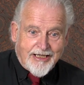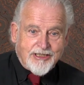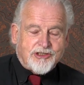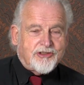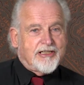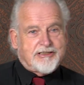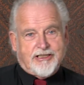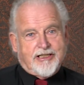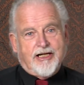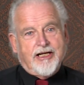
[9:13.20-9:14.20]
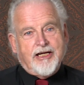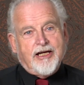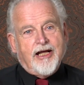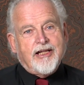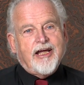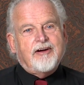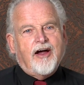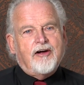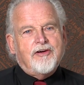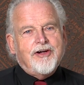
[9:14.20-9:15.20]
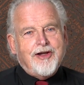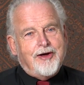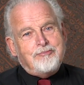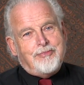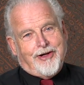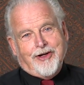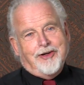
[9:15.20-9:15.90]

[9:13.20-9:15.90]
interestingly, there are a number